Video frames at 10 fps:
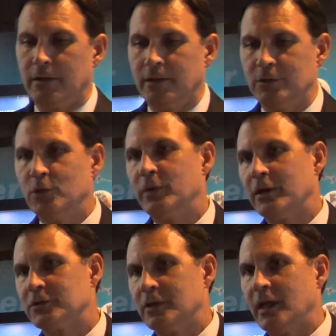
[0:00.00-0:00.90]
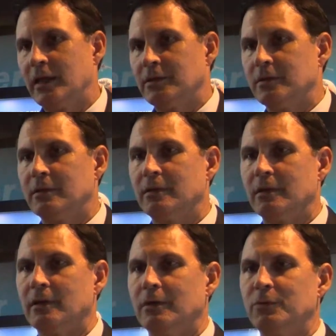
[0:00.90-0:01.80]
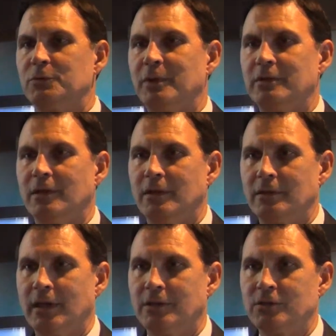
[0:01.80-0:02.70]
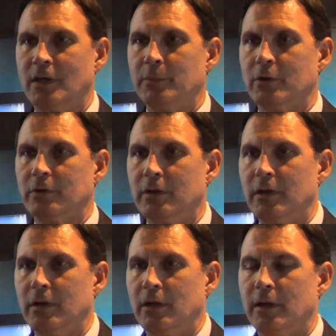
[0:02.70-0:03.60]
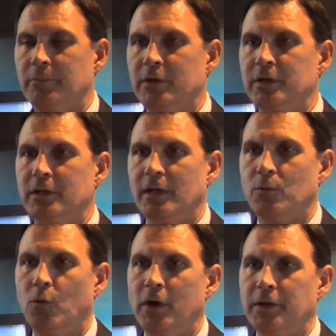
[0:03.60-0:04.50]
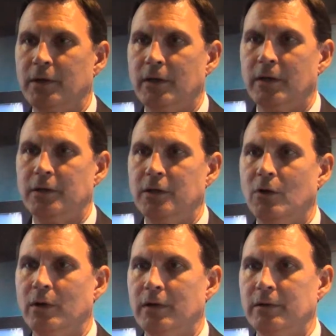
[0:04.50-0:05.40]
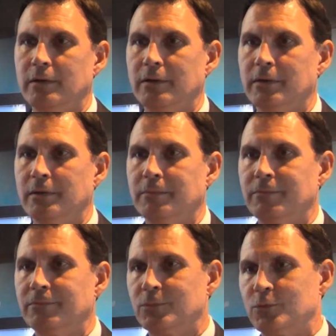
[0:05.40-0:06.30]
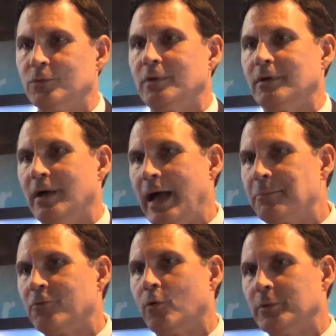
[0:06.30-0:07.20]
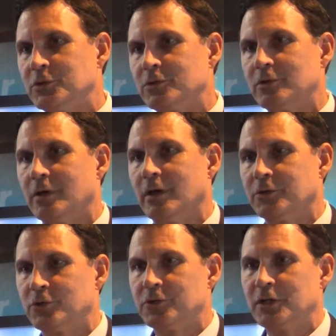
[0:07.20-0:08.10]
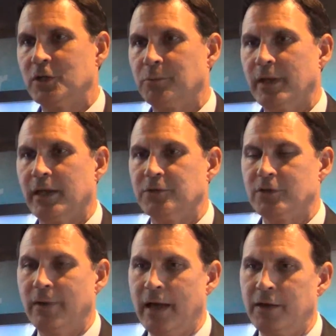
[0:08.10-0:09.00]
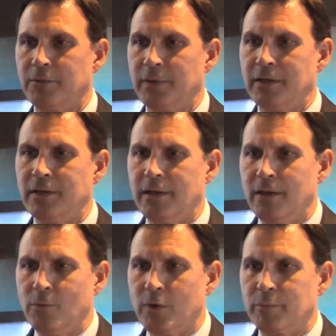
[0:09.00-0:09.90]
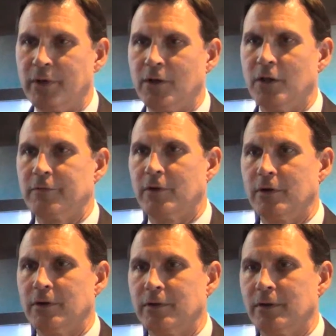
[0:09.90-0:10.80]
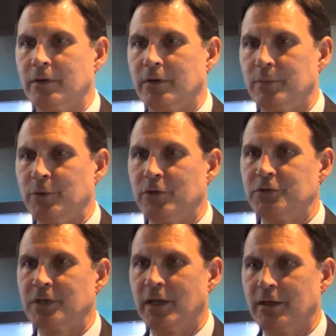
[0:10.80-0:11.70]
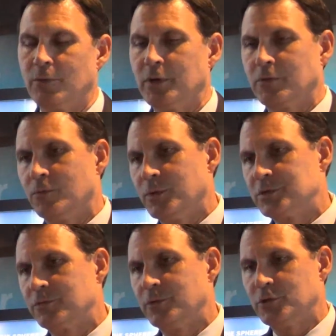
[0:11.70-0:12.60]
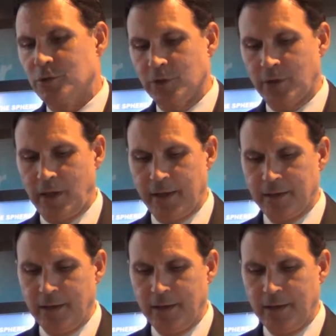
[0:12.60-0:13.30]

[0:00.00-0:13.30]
in 2008, we spent that summer building a one Jknoaa high performance strategic plan. So how do we want to bring all of our computers together? What's the future look like?